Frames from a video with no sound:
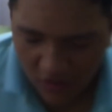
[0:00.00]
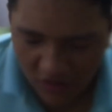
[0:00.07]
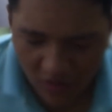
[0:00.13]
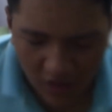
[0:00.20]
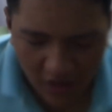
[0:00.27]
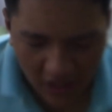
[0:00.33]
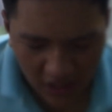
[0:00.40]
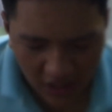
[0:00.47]

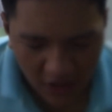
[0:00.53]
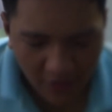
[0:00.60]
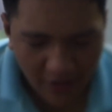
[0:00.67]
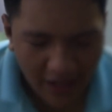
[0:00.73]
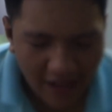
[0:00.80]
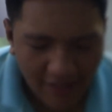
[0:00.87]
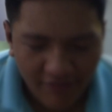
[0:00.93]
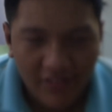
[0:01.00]
So here we
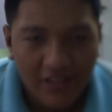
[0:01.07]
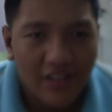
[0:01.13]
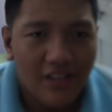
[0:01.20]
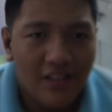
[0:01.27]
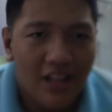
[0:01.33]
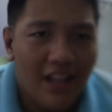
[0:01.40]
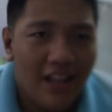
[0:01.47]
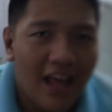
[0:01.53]
have
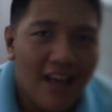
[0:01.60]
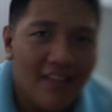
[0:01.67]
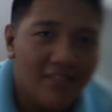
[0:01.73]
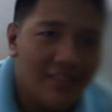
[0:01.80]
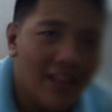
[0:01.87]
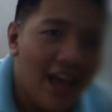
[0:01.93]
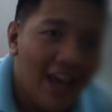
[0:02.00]
the last